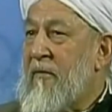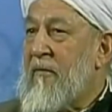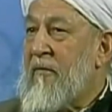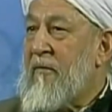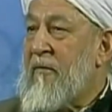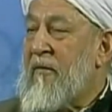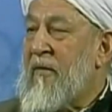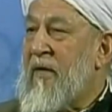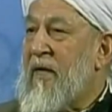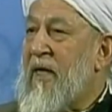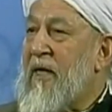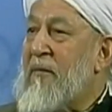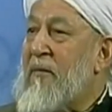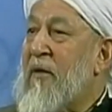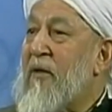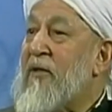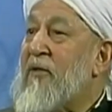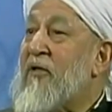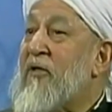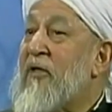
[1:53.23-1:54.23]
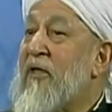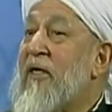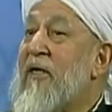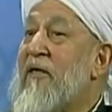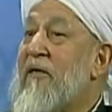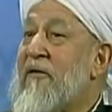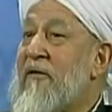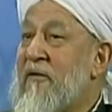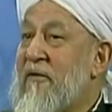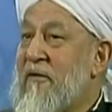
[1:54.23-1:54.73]
When anybody
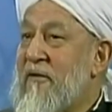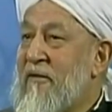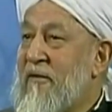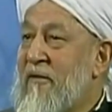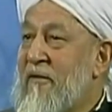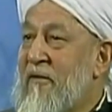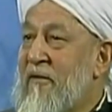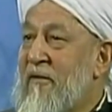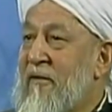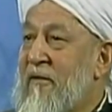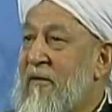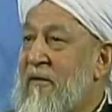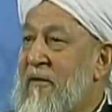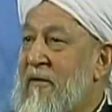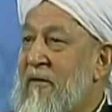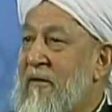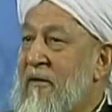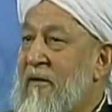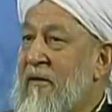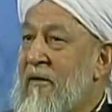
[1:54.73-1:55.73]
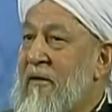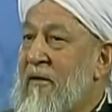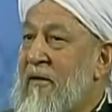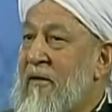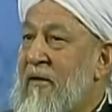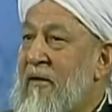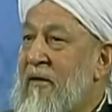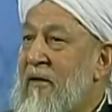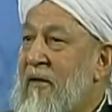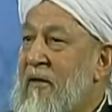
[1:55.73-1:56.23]
steals,
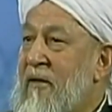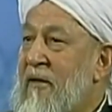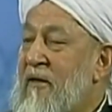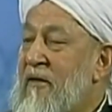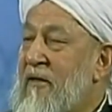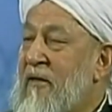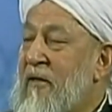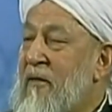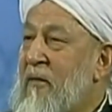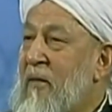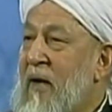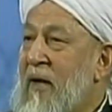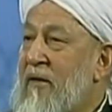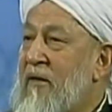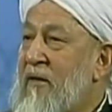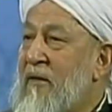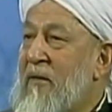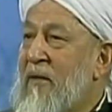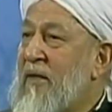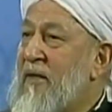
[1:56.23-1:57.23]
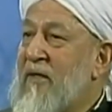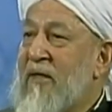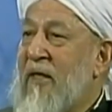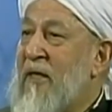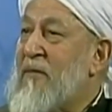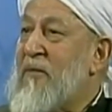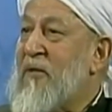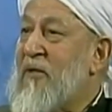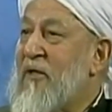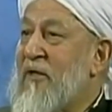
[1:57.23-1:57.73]
he is commanded by the
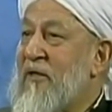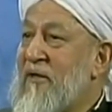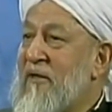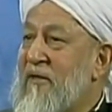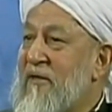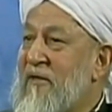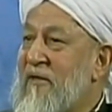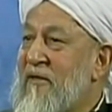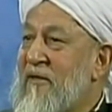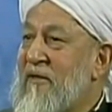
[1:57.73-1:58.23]
same genes.